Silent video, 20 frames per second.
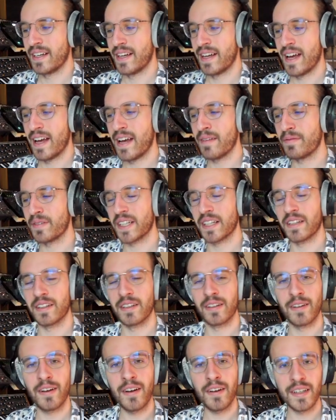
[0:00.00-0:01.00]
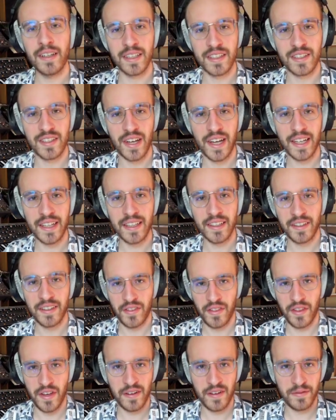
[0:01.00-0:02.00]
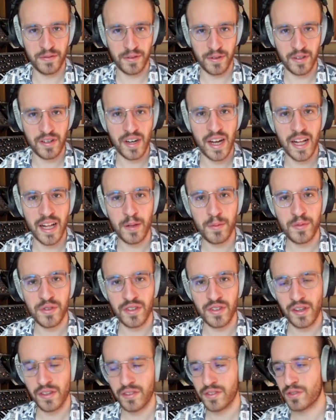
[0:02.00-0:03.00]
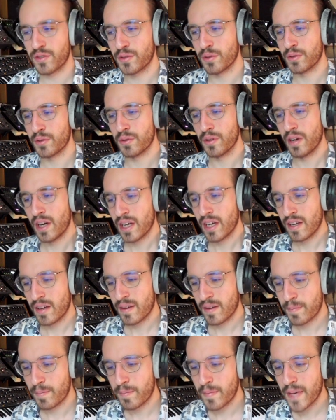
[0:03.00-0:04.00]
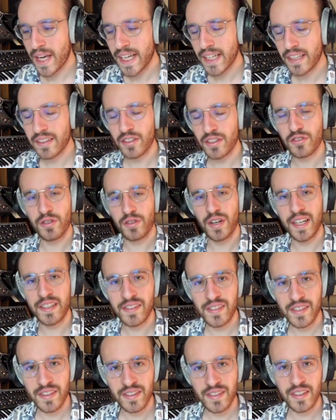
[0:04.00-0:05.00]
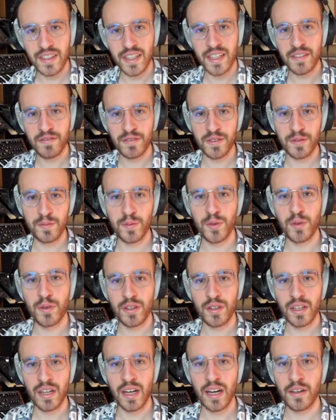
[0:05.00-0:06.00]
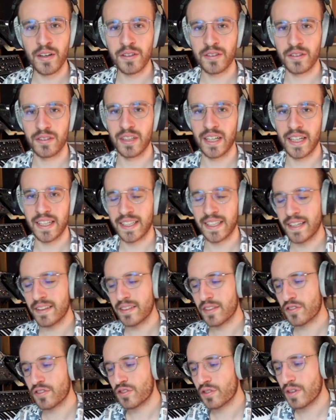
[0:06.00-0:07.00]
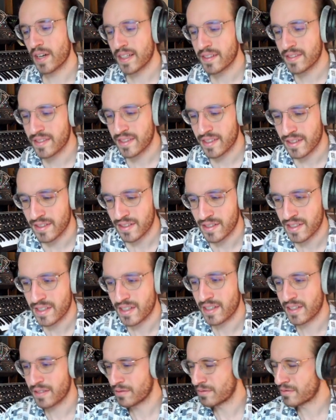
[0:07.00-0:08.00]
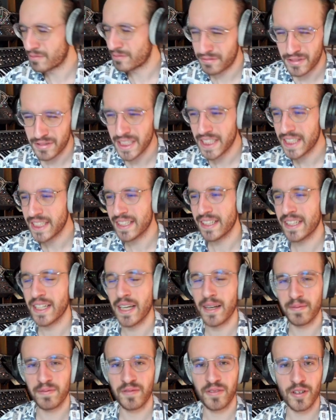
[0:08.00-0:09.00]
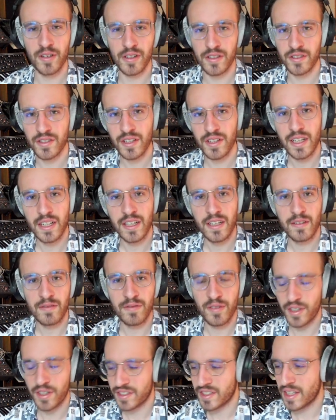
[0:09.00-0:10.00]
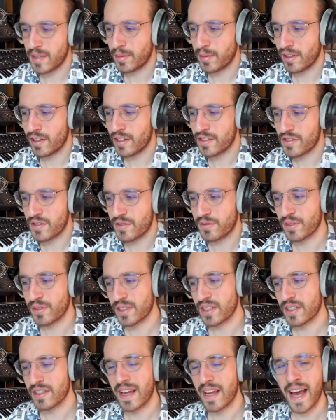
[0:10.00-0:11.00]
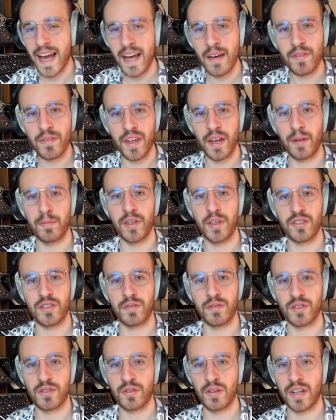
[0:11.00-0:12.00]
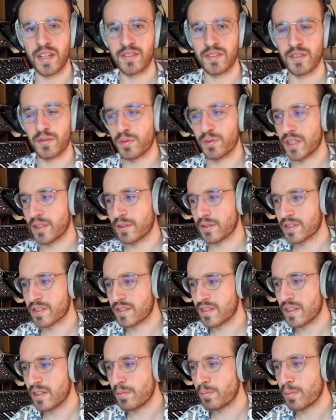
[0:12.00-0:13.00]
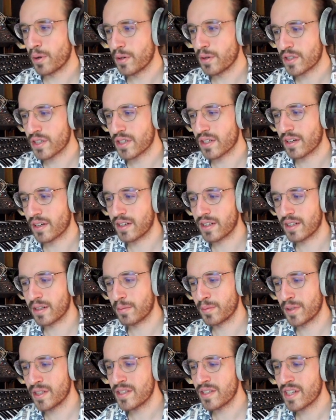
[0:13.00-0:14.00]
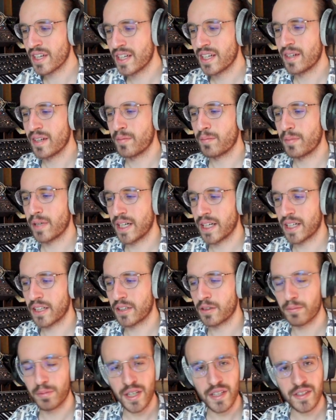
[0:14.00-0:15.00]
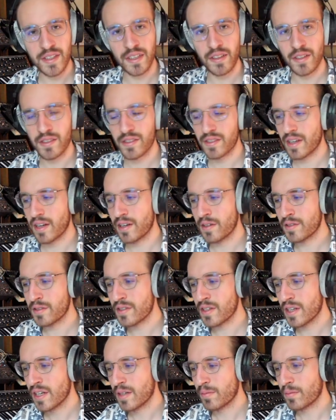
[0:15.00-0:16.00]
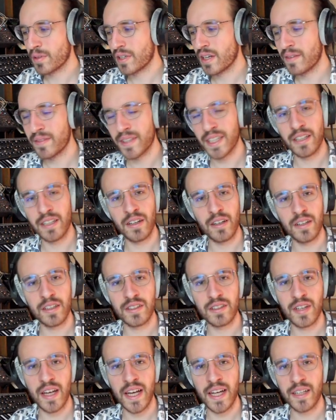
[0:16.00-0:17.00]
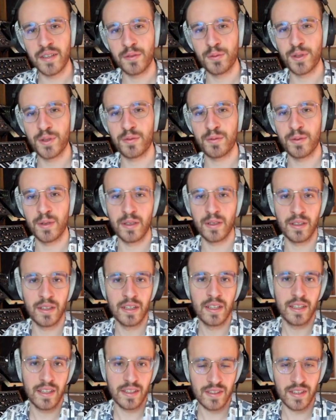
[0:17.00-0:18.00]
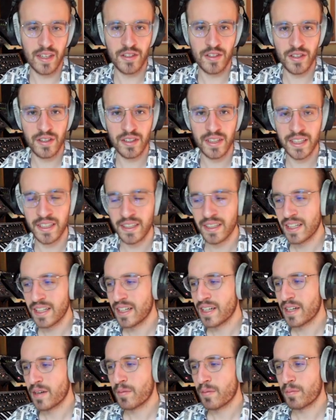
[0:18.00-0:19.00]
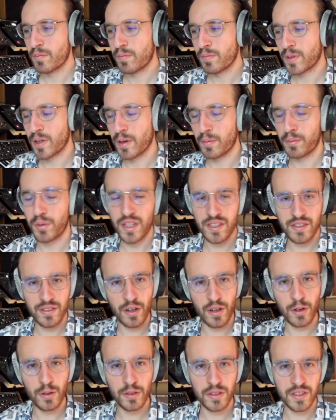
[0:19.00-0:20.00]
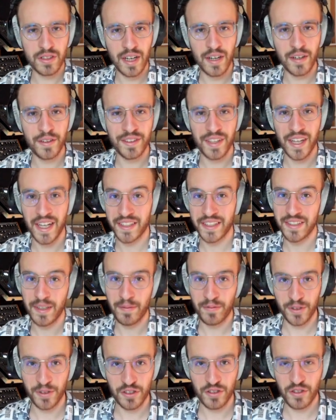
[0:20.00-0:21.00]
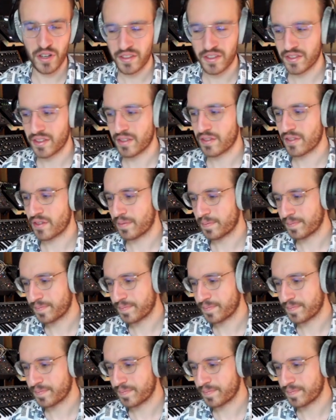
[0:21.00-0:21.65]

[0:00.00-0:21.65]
Having a long attack therefore helps us to make the transient even more louder, like get the transient really up front. For example, also if we didn't have that much of a transient, we could still push it a little bit by compressing the sound, but having a long attack which will essentially compress the whole sound except for the transient.